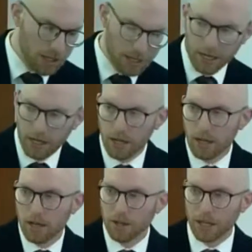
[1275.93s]
The,
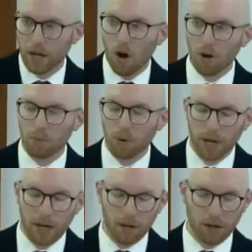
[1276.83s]
the
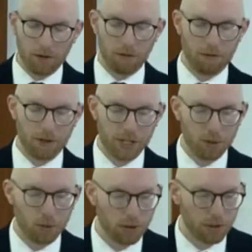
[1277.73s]
audible and
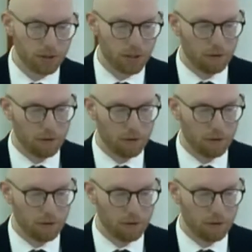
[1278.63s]
visual,